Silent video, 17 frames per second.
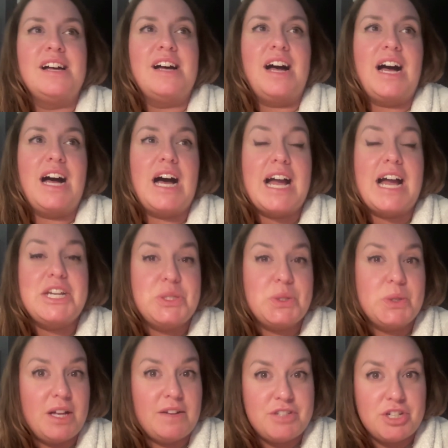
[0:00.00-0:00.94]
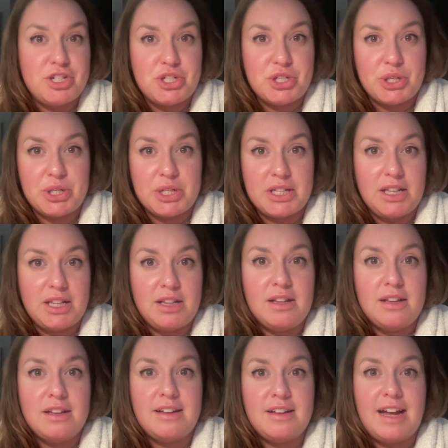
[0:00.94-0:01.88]
I do love to
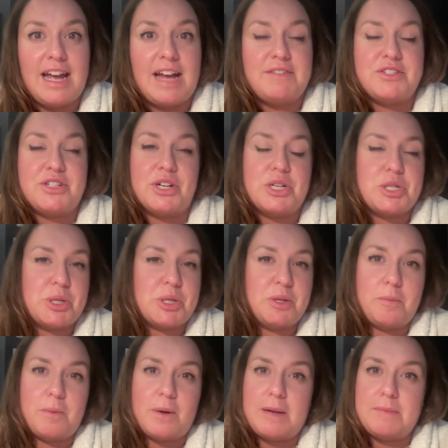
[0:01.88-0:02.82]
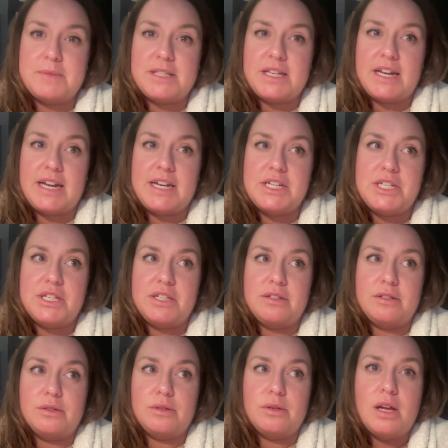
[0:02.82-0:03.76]
journal. I have certain journal prompts that I
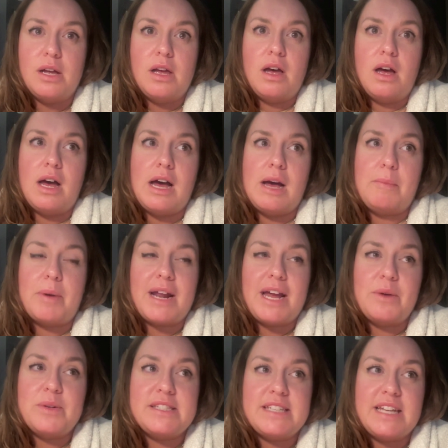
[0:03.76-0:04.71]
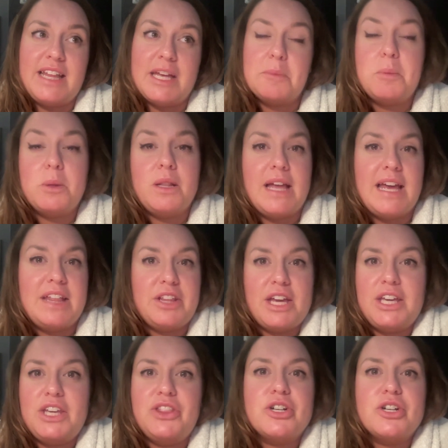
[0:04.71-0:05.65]
do. But I would say like play,
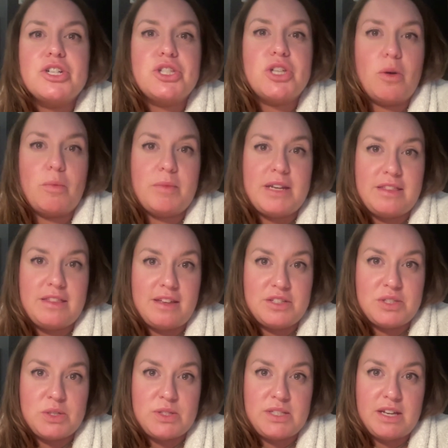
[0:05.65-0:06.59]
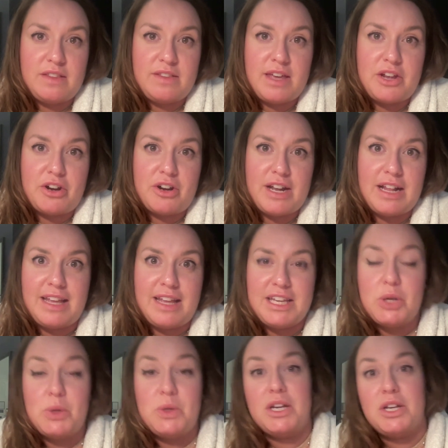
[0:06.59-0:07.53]
like there's so many things you see on the internet, like
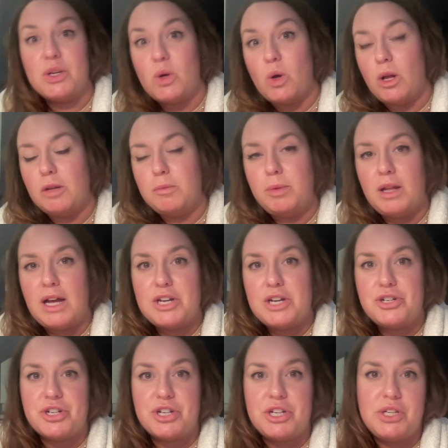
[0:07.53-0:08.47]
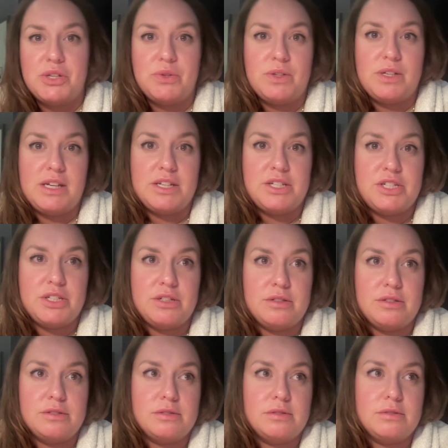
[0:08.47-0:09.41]
you need a cold plunge or you need
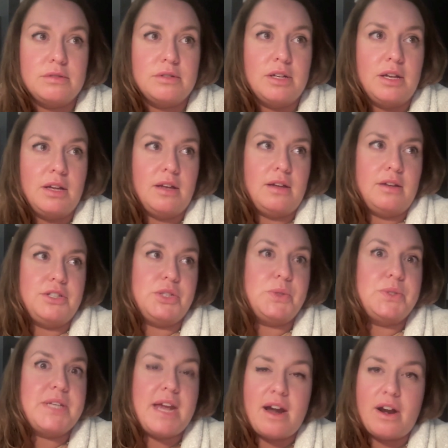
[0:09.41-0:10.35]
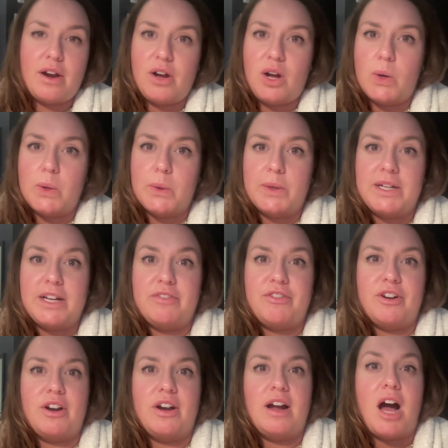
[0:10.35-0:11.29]
to do tarot or
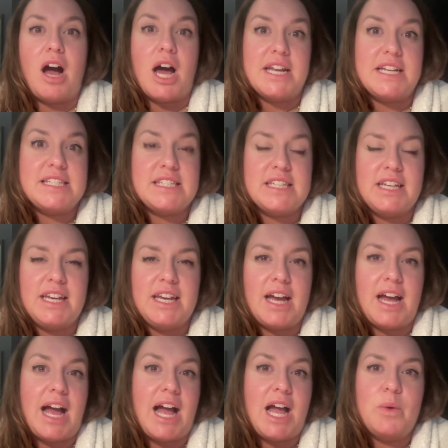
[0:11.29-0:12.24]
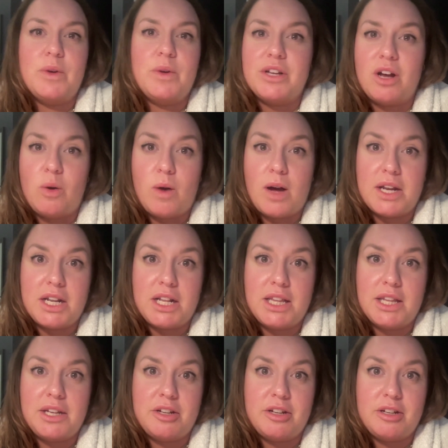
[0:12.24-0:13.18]
whatever. Honestly, I would go on a
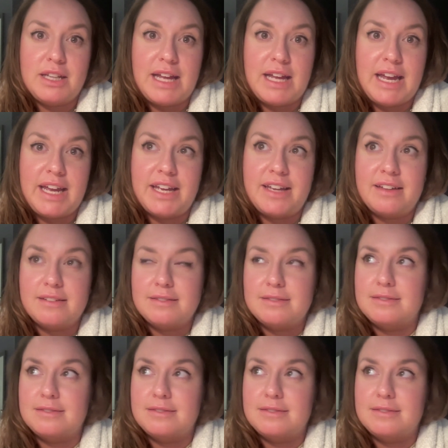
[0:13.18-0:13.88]
little like